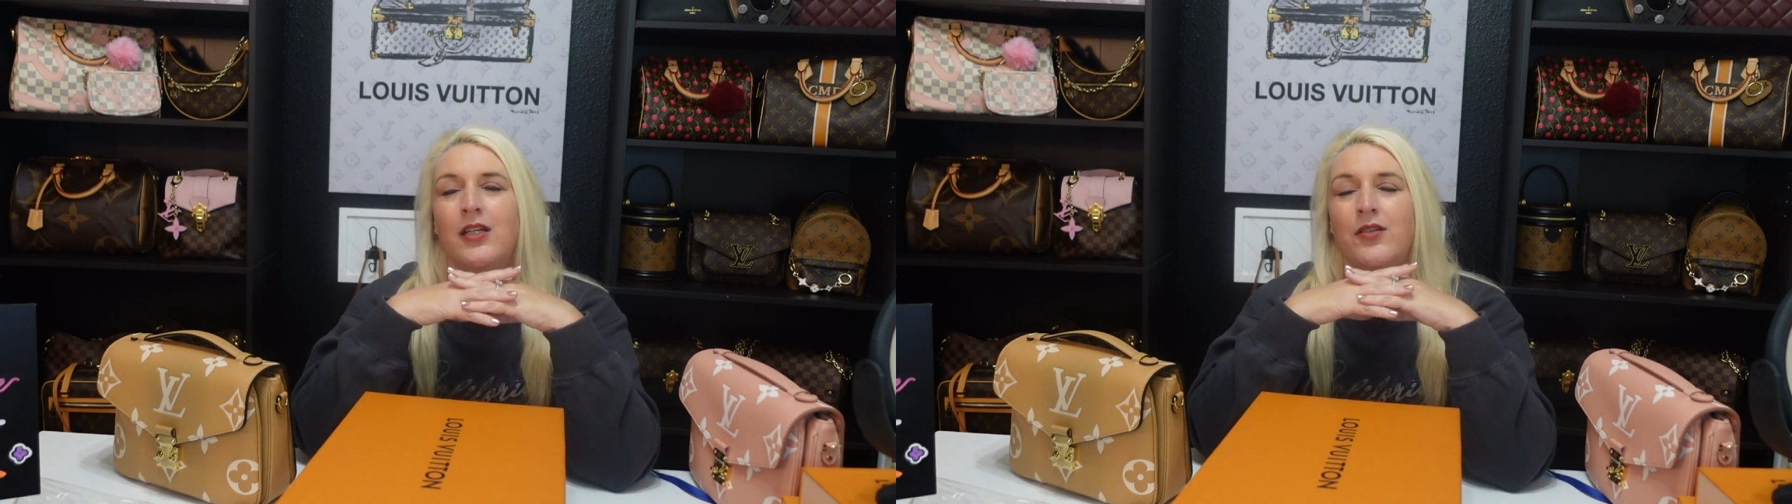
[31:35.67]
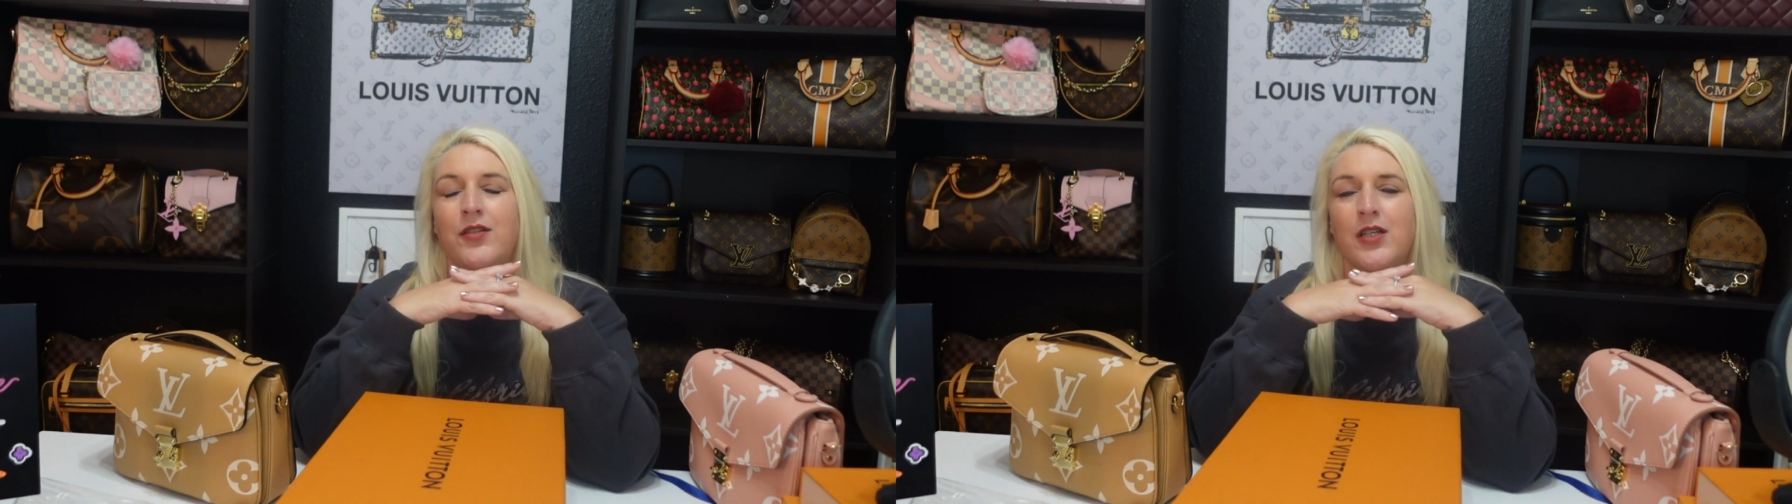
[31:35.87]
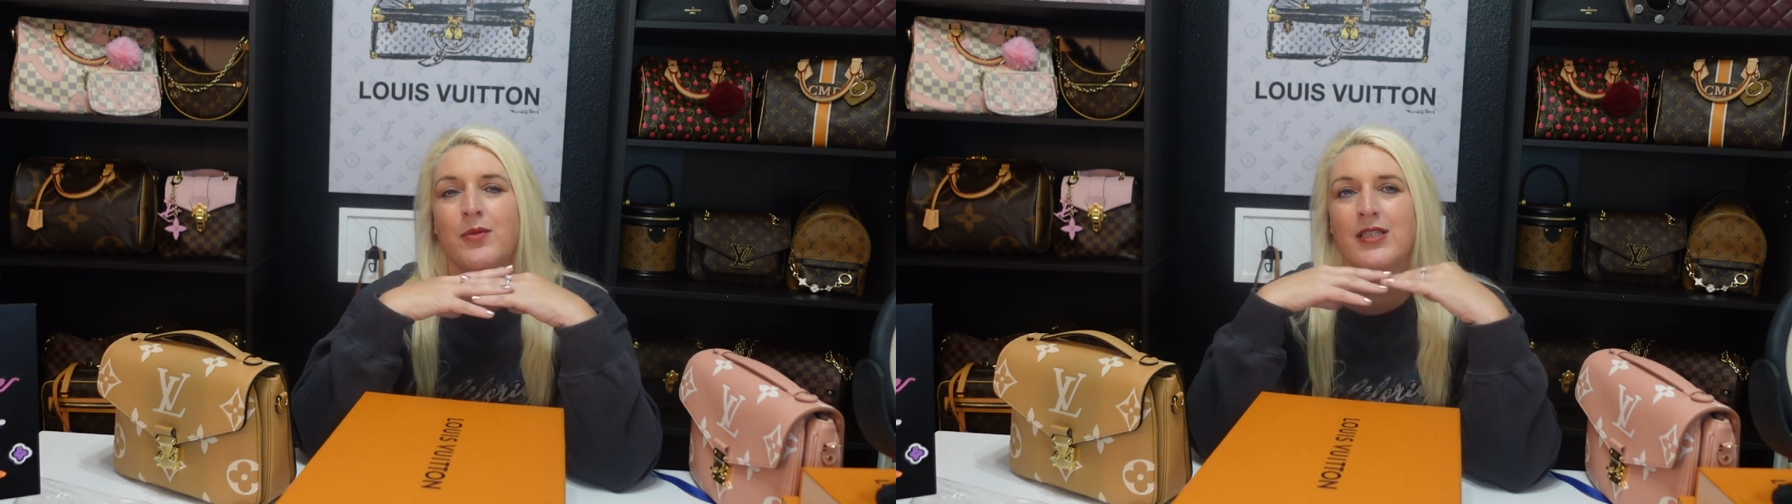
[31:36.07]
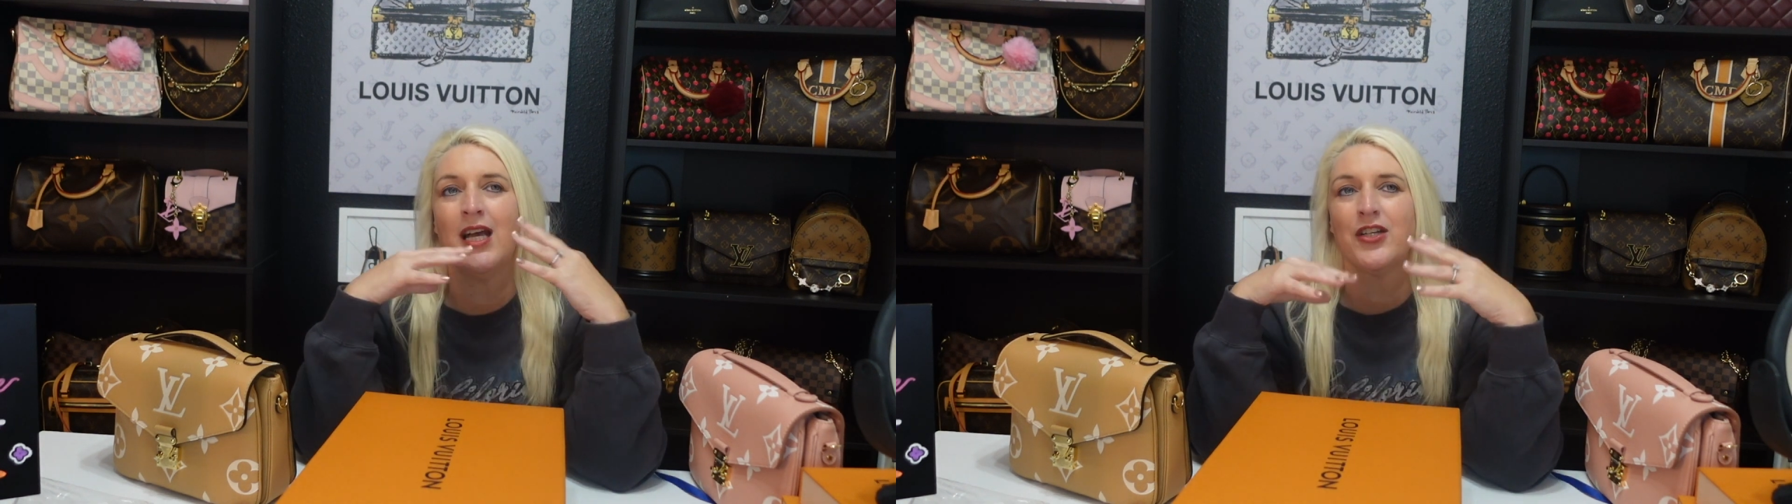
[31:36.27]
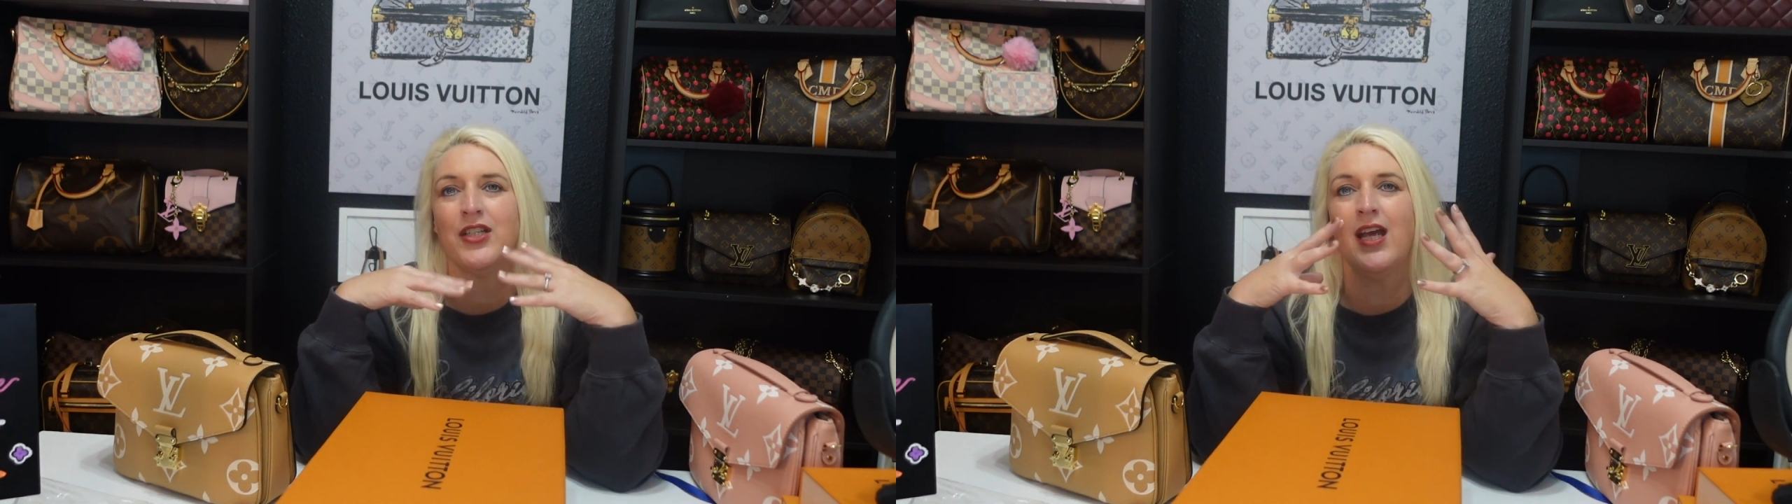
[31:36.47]
YouTubers
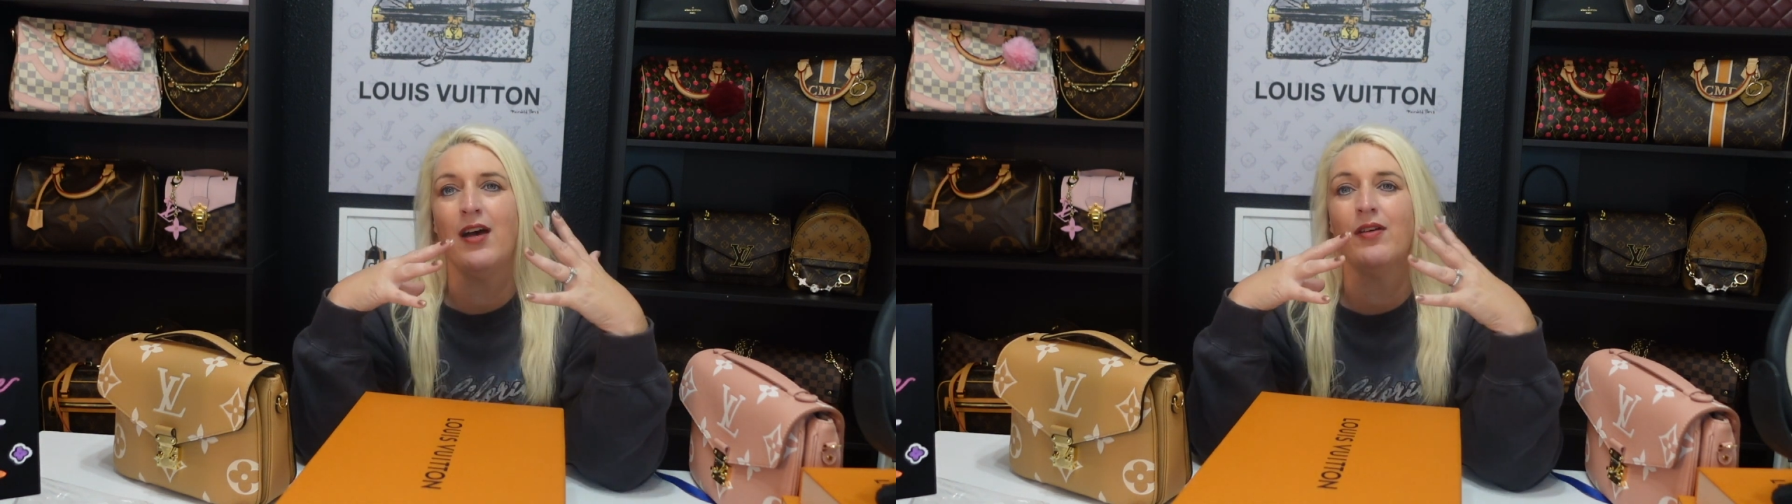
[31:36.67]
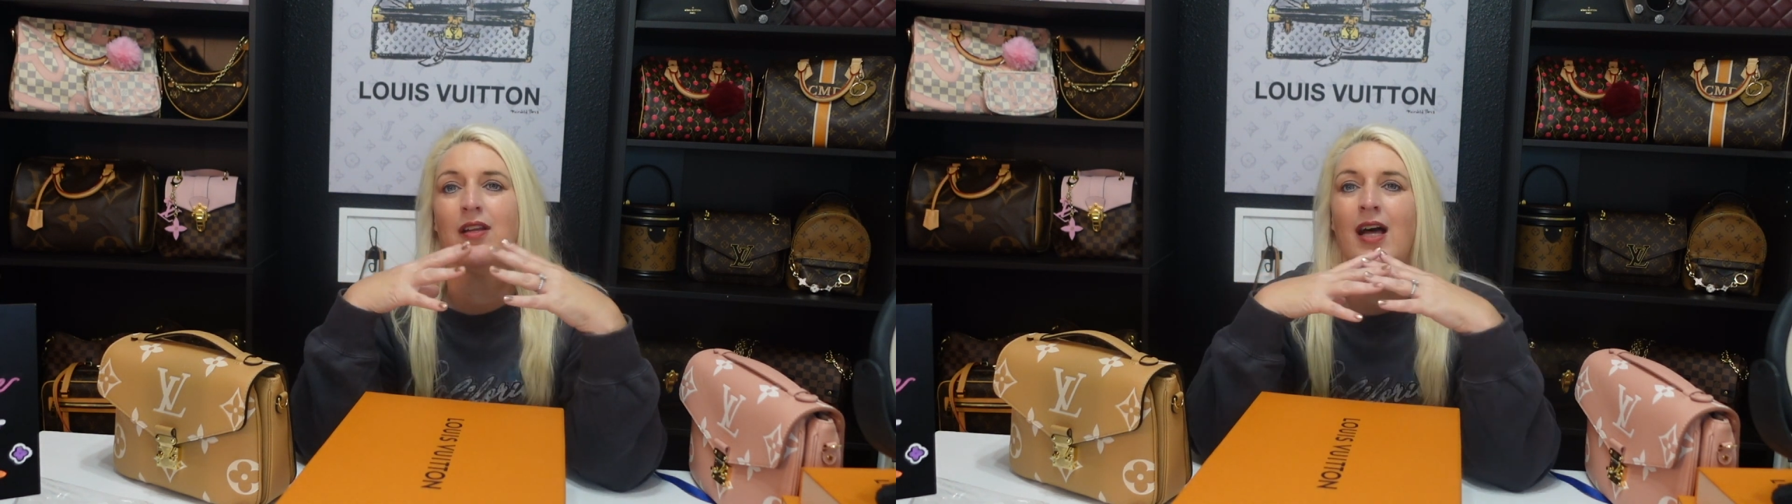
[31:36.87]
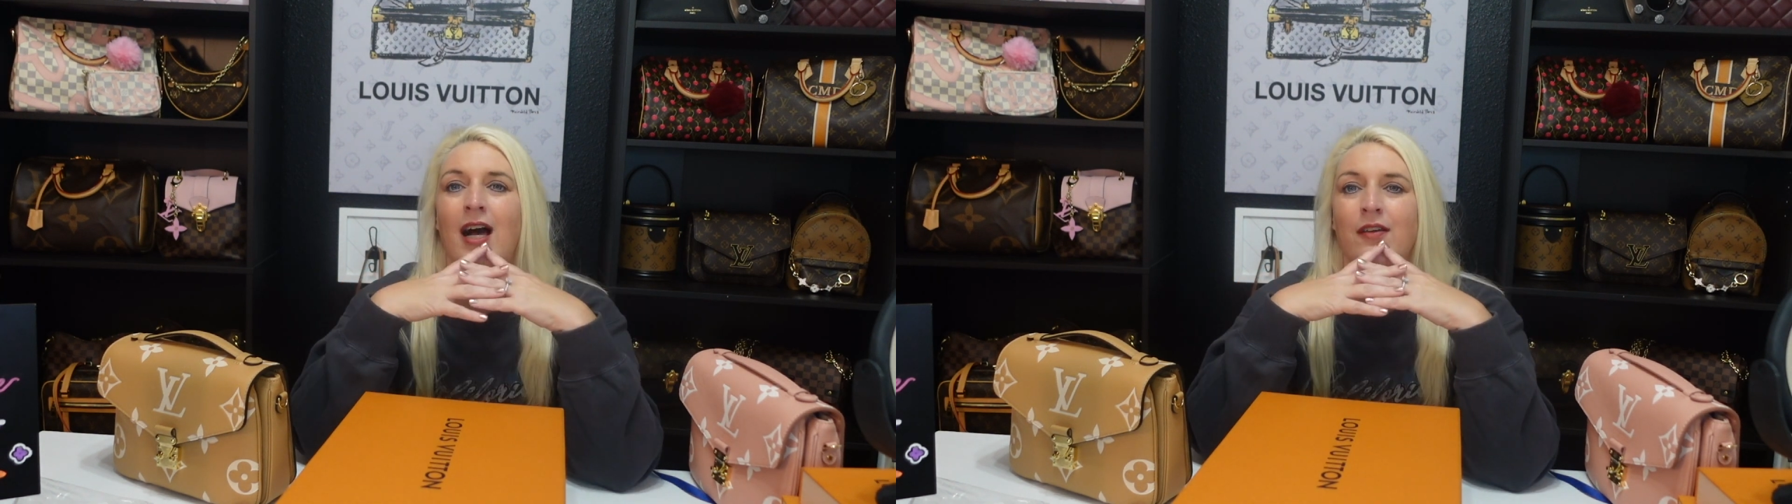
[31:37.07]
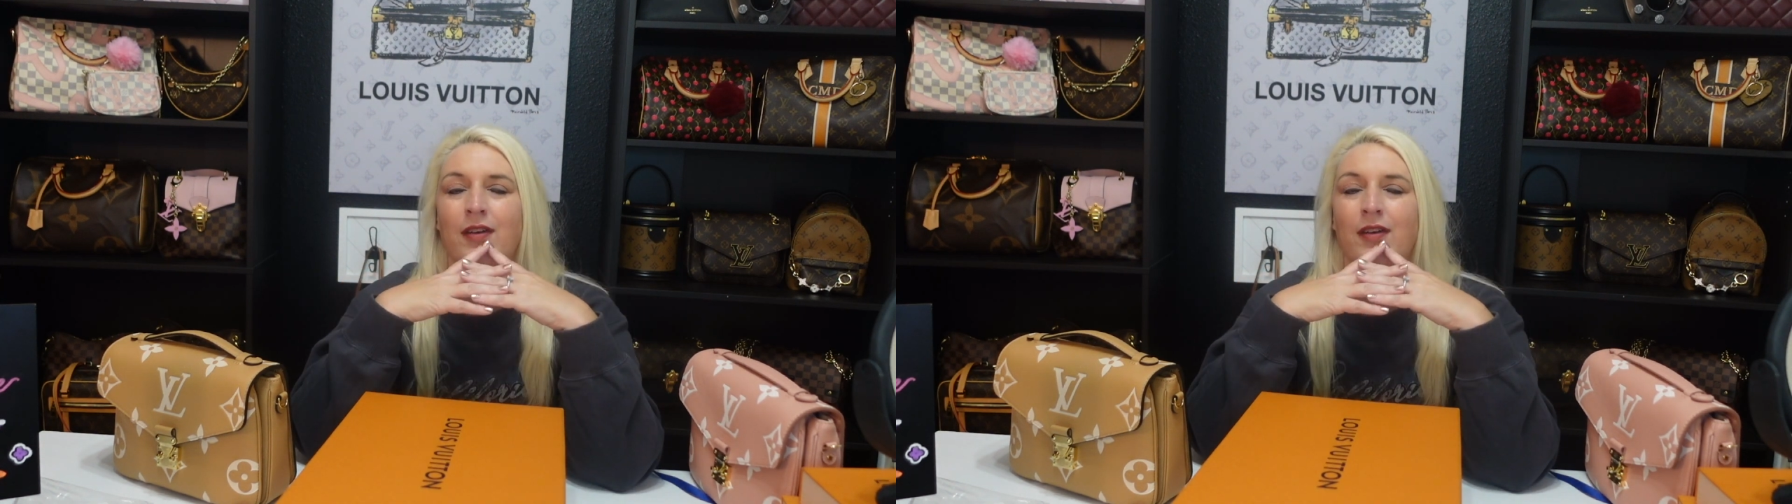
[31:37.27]
actually have a life